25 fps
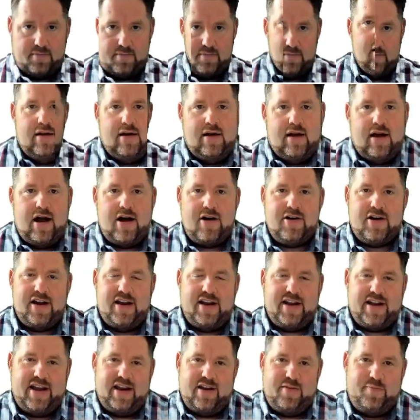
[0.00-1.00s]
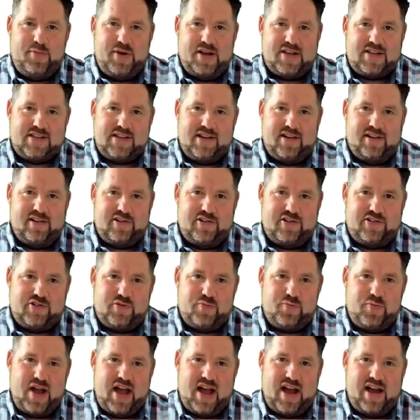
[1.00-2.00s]
How can I get a bestsellers
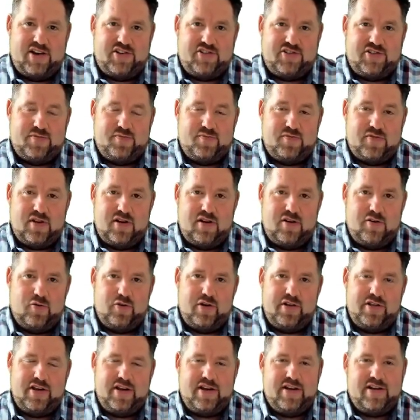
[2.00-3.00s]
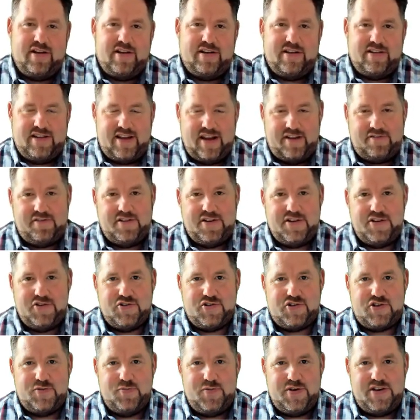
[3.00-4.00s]
badge? Well, there definitely
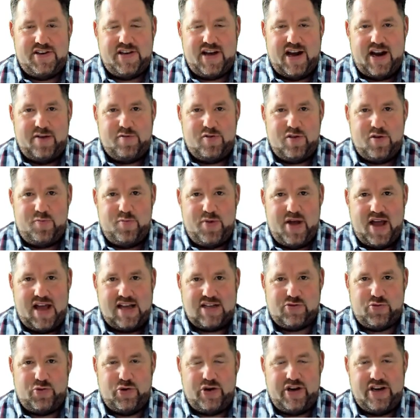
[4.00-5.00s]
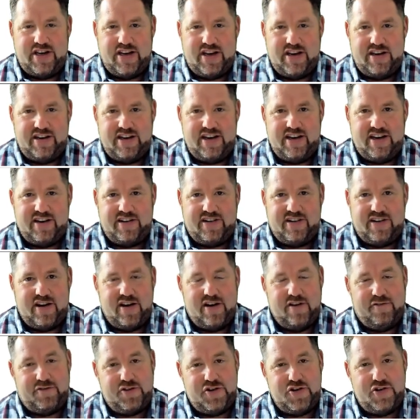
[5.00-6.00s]
used to be time in the past where you needed
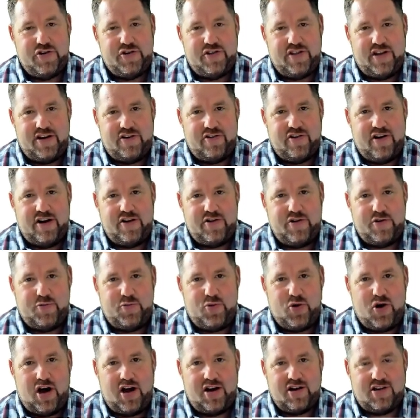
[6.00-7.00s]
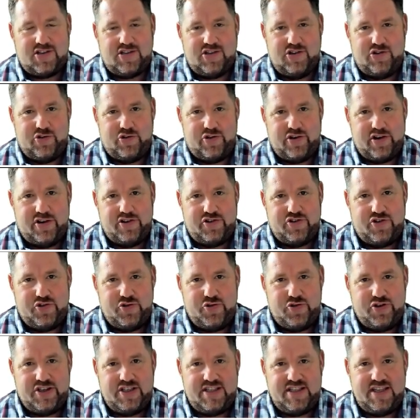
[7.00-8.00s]
fewer than 100 products in order to
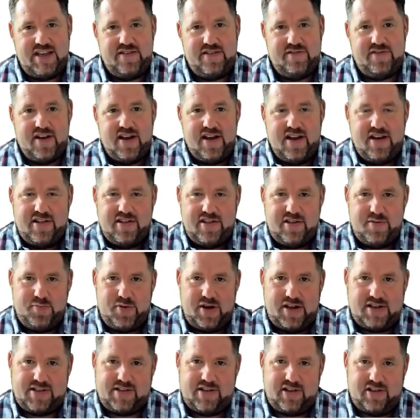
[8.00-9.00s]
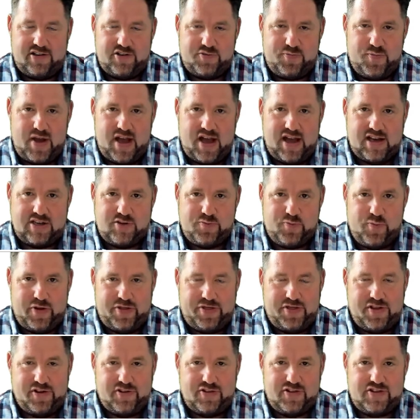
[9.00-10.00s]
receive the bestsellers badge, but
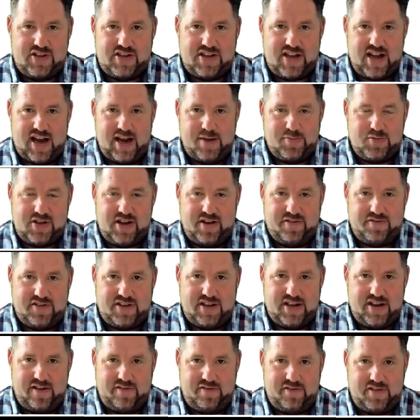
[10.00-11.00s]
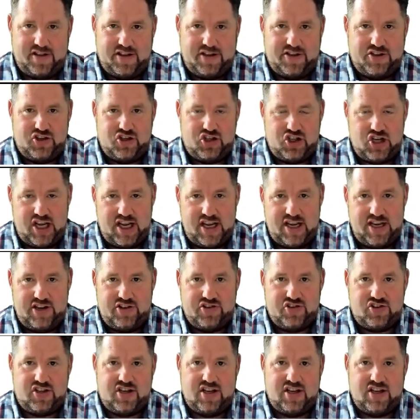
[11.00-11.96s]
those times have definitely changed.